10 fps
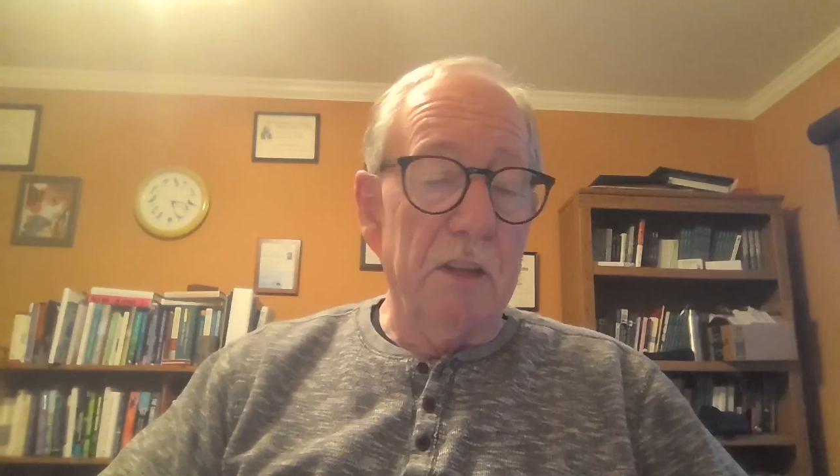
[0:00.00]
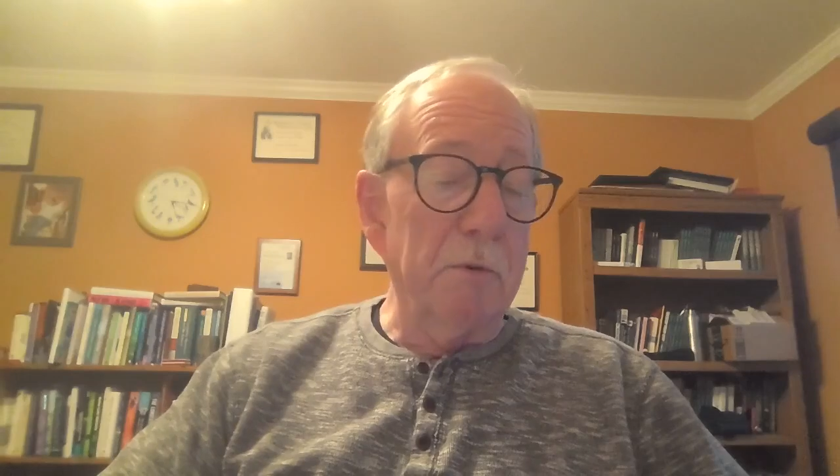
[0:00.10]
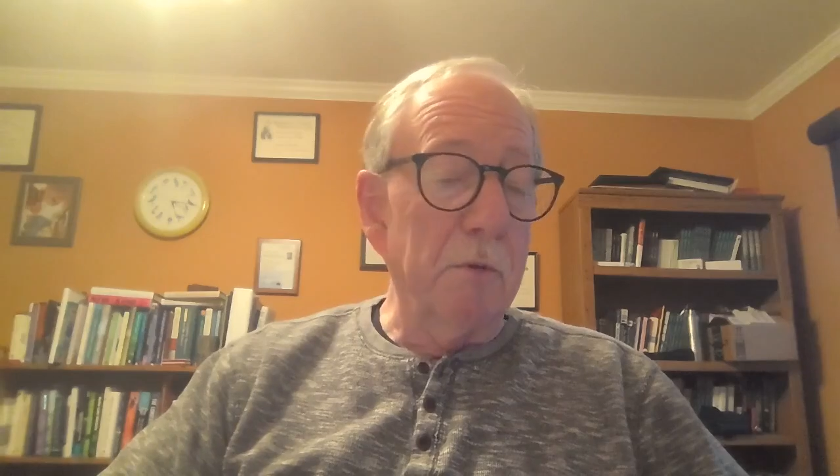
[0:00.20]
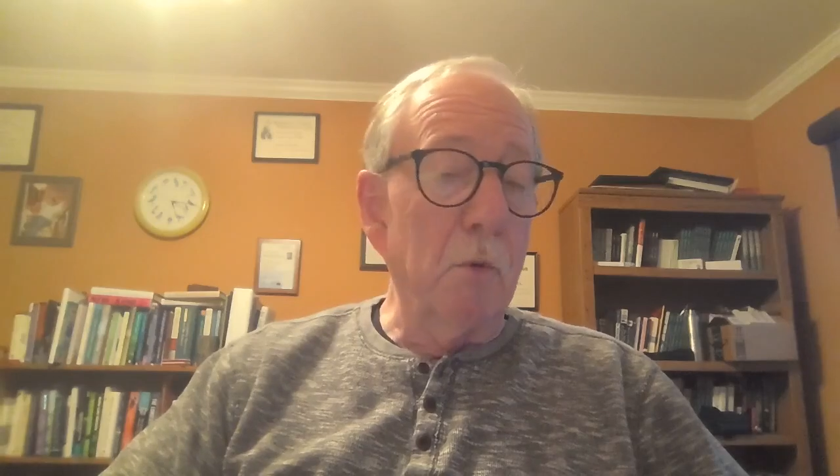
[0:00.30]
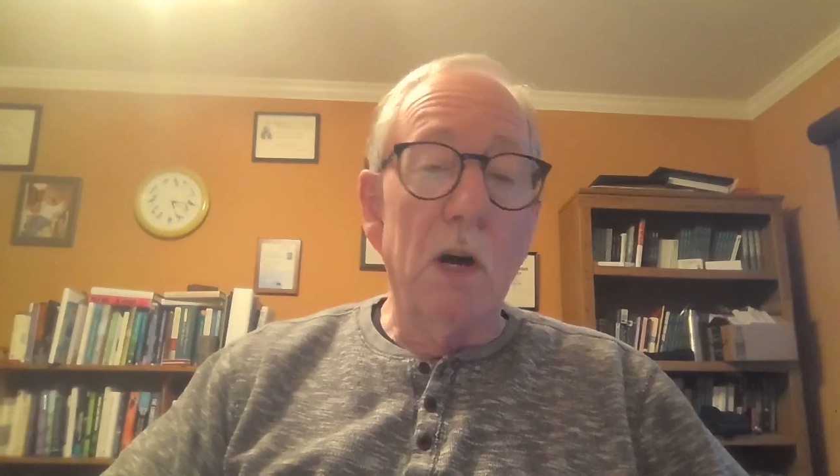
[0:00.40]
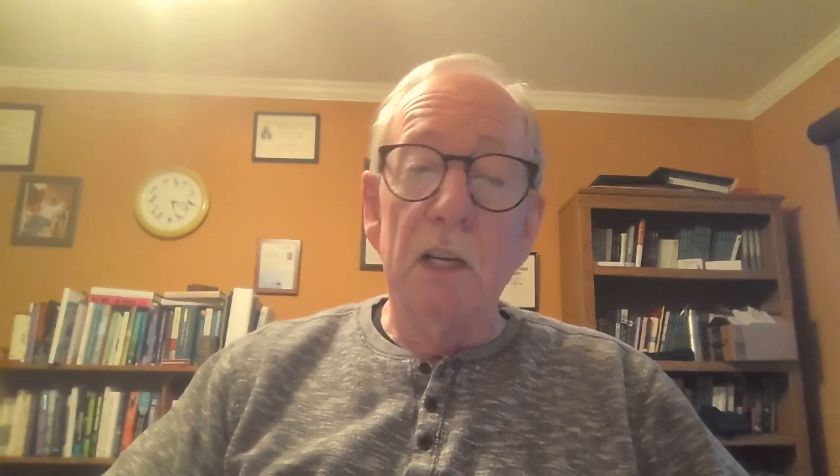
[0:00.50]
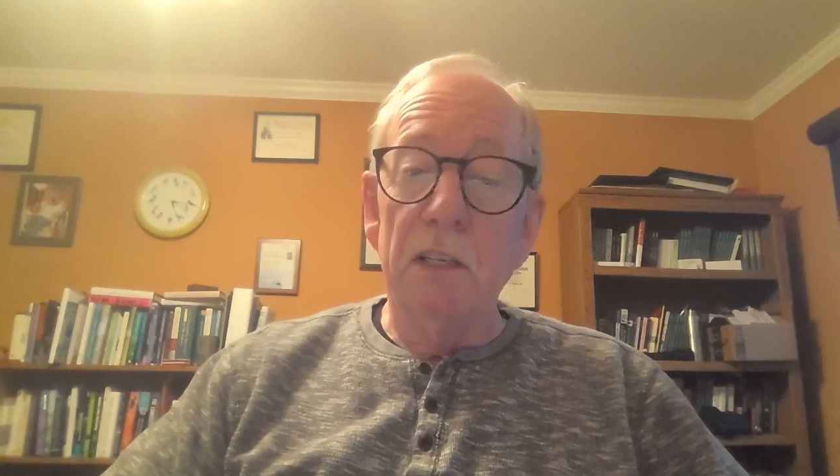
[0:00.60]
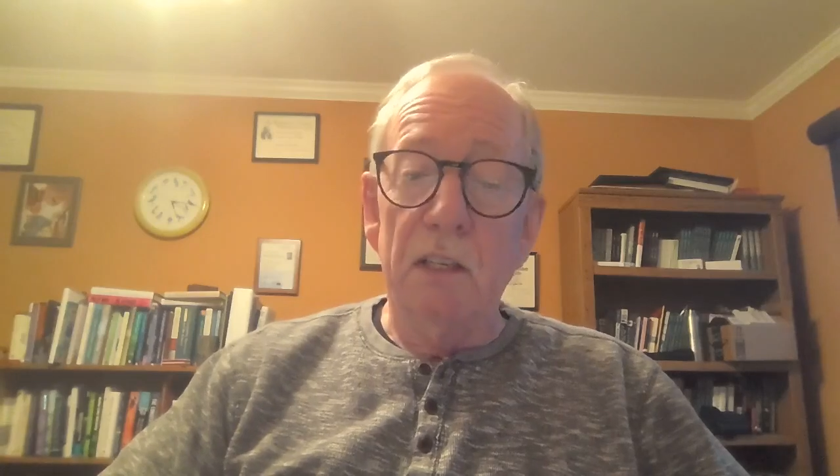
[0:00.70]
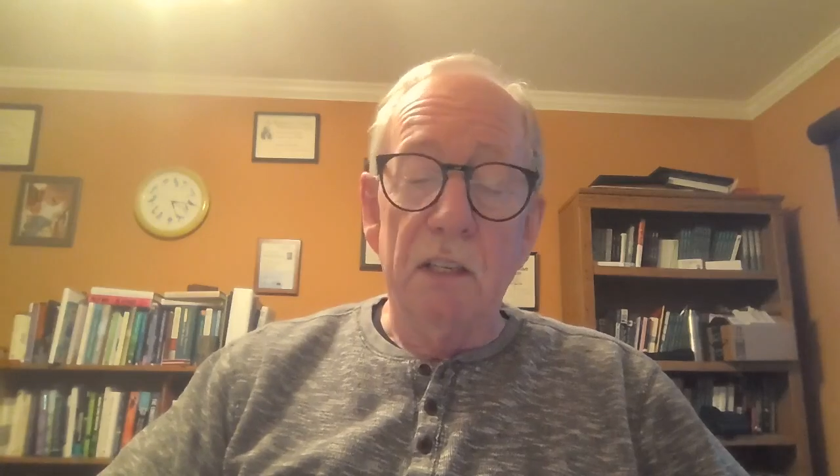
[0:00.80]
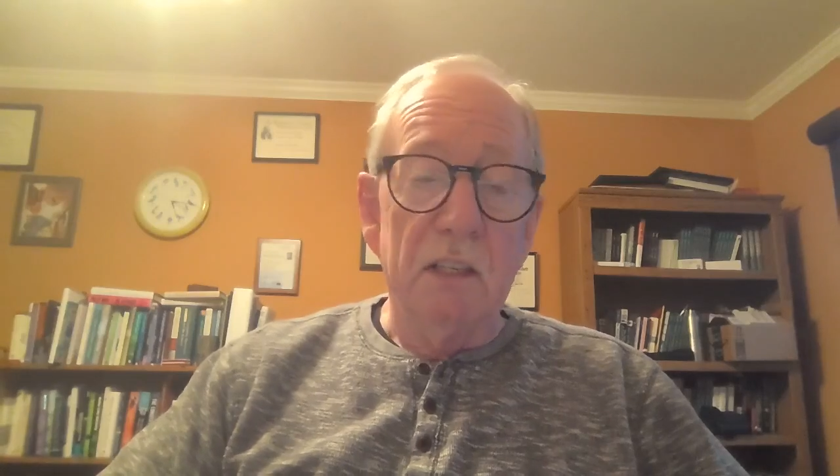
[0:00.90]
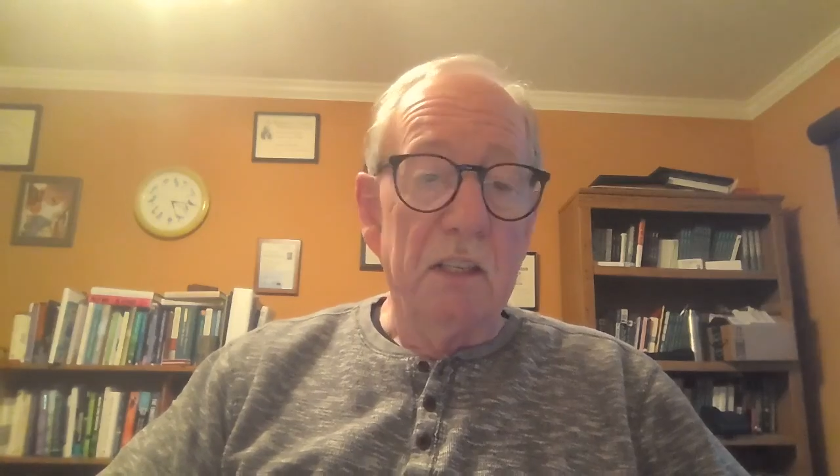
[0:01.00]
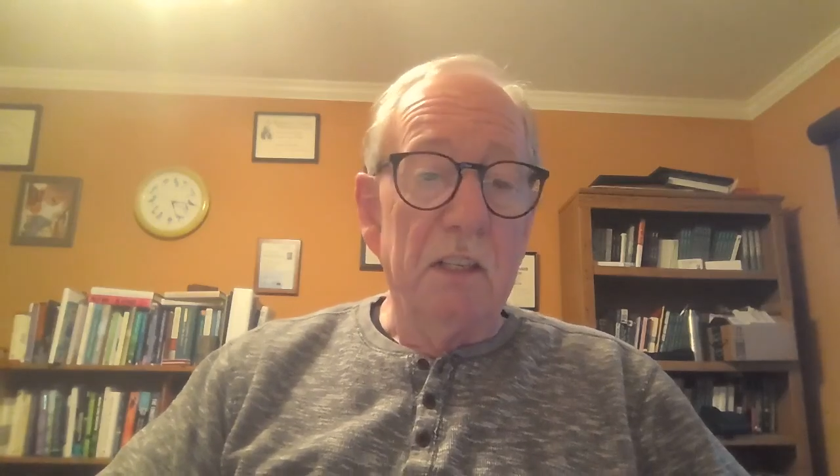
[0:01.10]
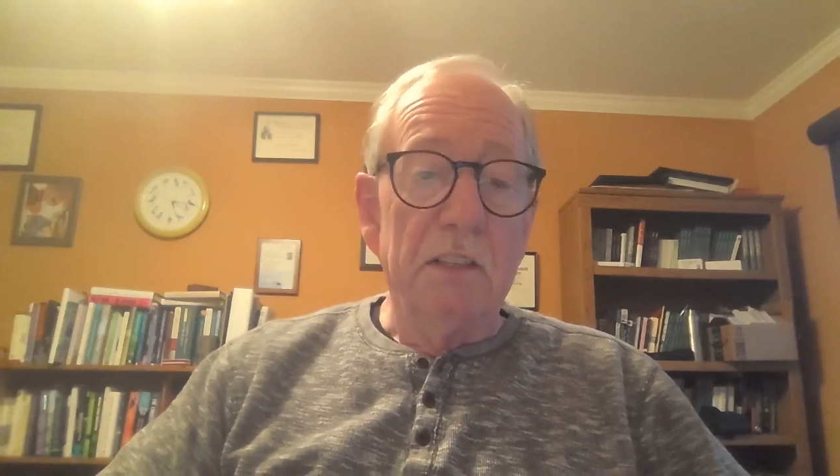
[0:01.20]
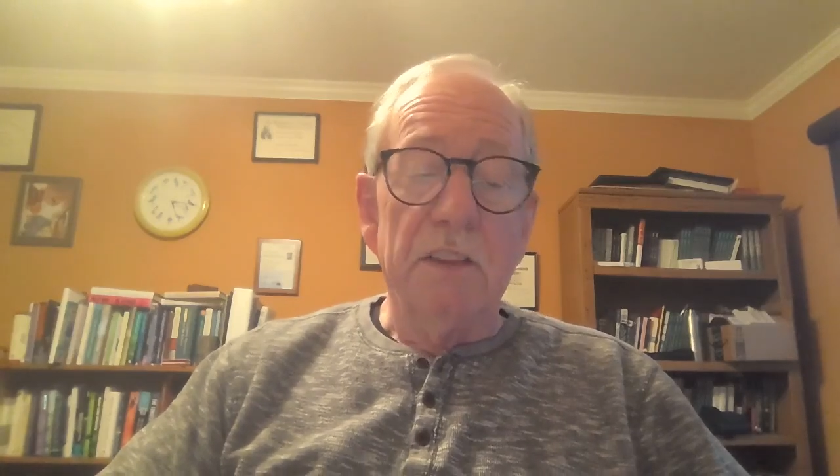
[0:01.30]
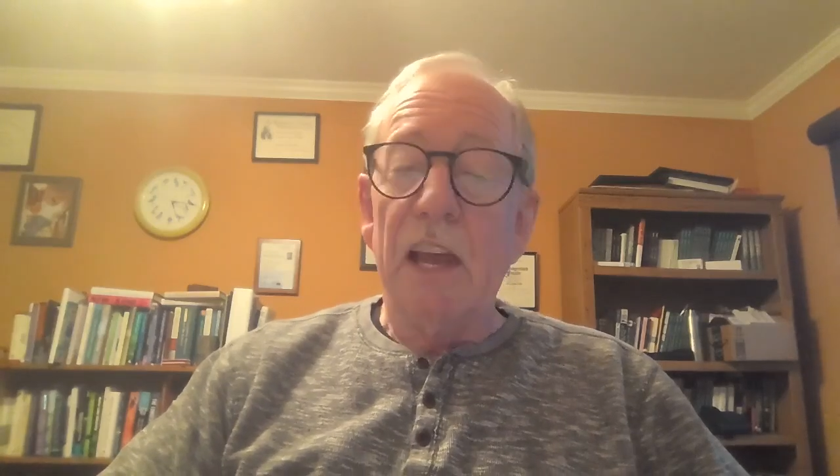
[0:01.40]
Number one,
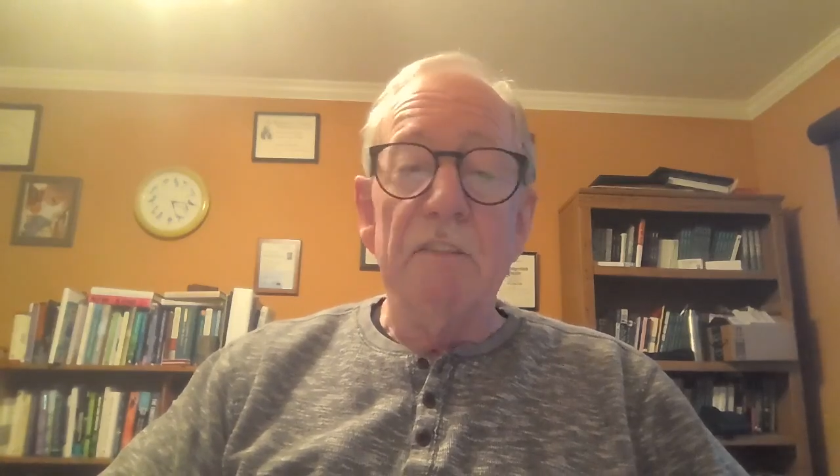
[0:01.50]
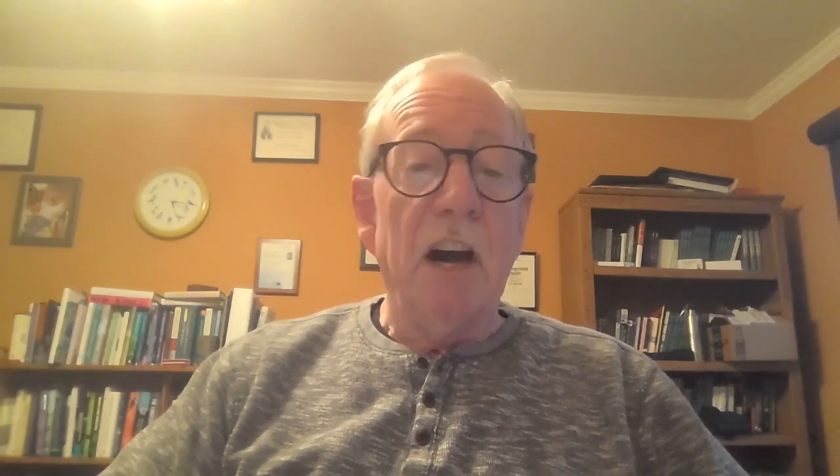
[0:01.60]
they